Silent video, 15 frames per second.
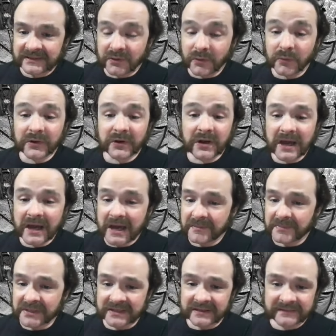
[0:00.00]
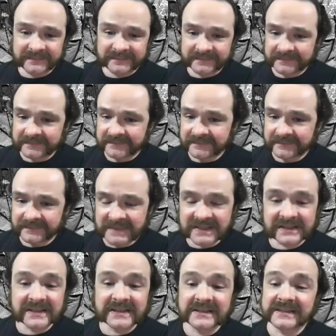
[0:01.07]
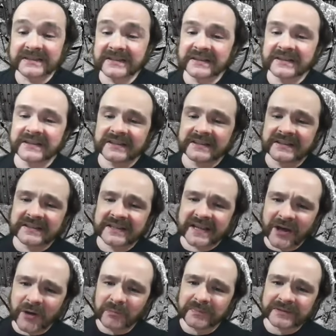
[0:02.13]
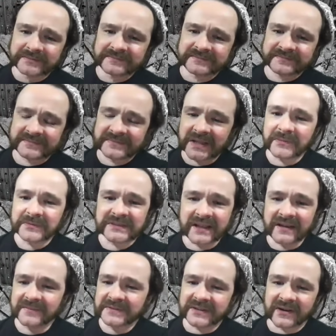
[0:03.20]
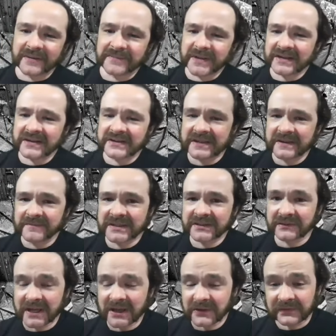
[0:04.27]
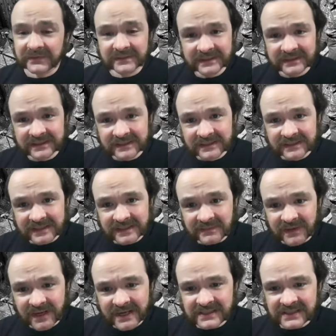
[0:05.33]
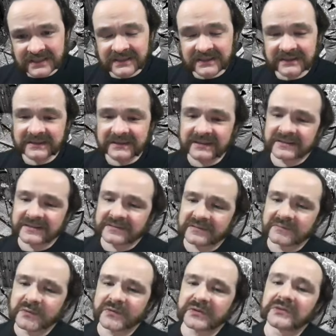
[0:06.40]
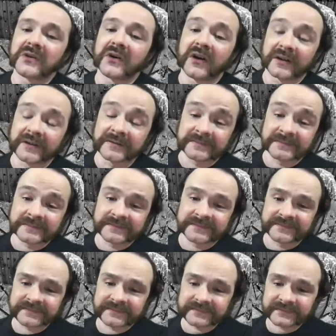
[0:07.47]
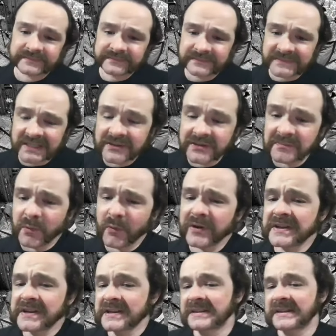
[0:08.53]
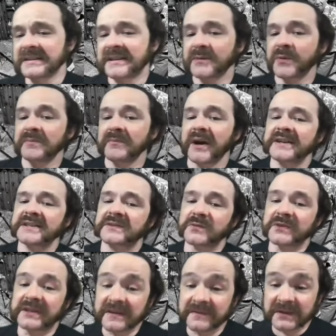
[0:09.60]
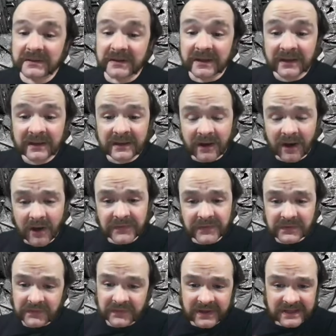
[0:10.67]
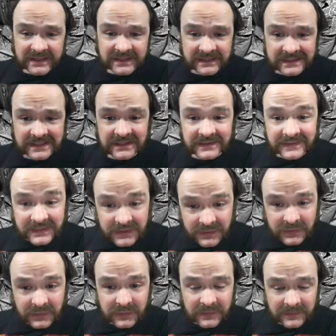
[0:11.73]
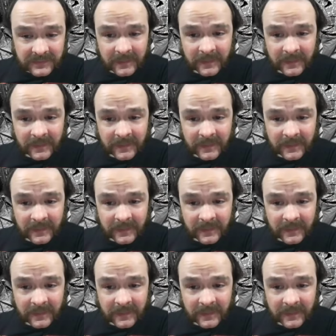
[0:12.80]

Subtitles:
Or a hobby. These things, they help. I'm not here to give mental health advice. We're moving along. The point is that when mice were given other things to do,